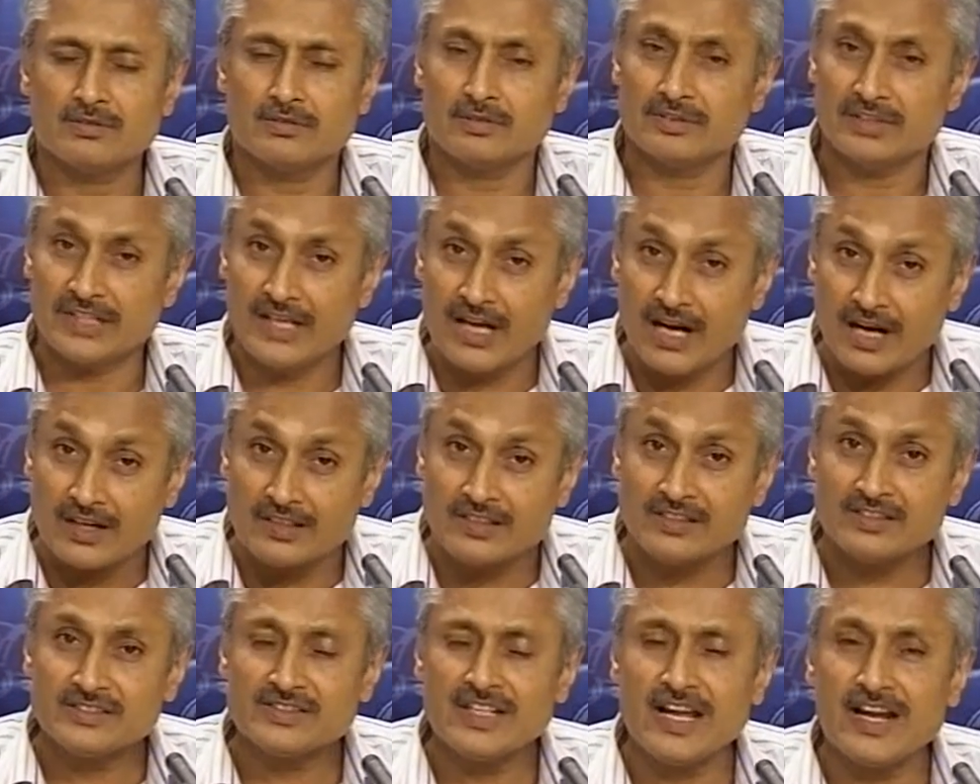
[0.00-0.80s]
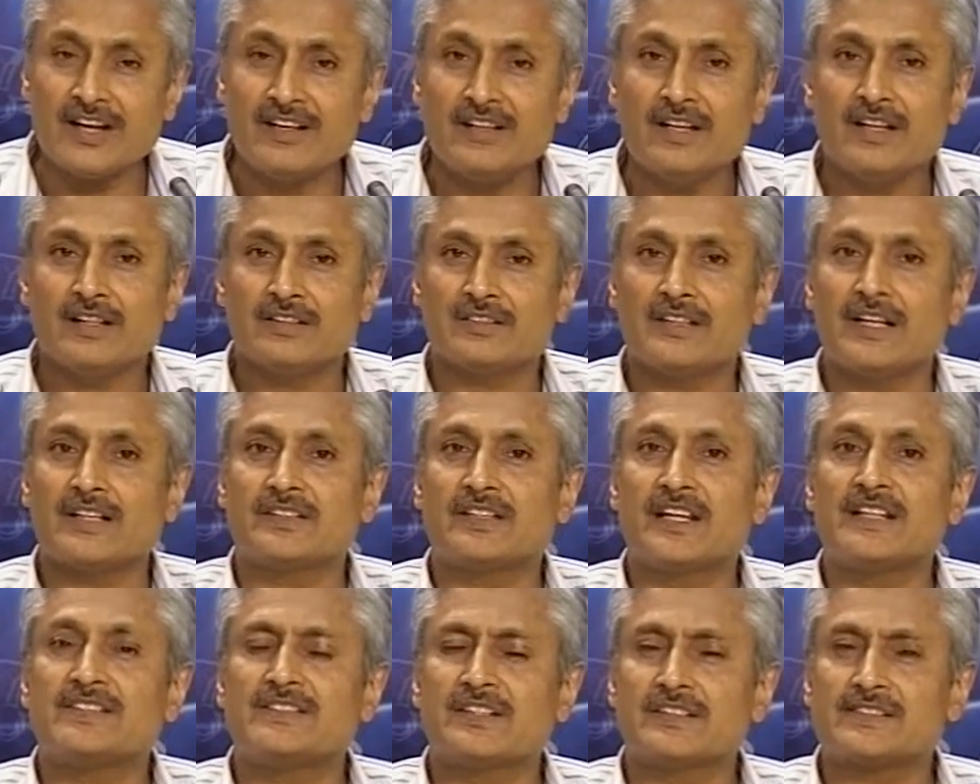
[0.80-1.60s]
They understand that
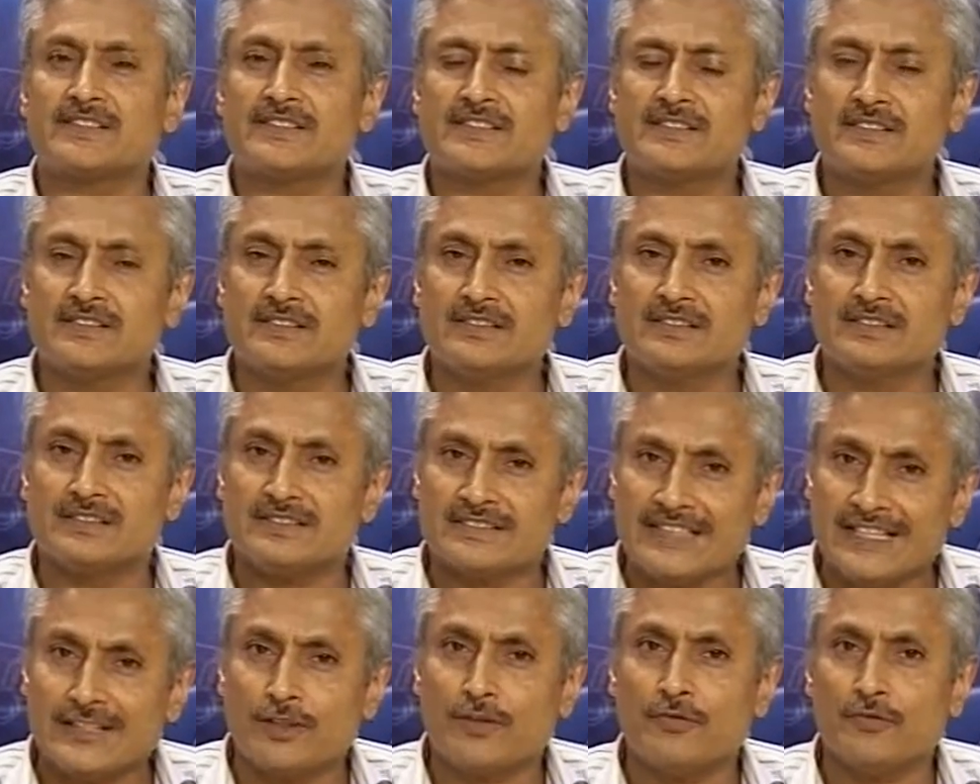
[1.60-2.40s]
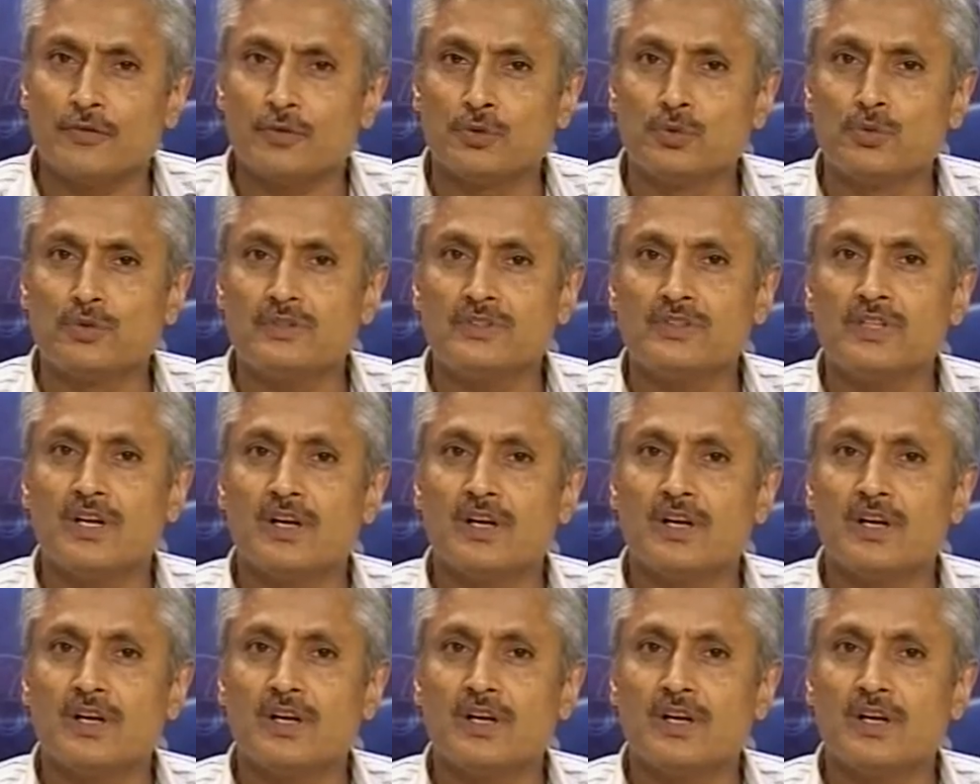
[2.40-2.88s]
there is a set of rules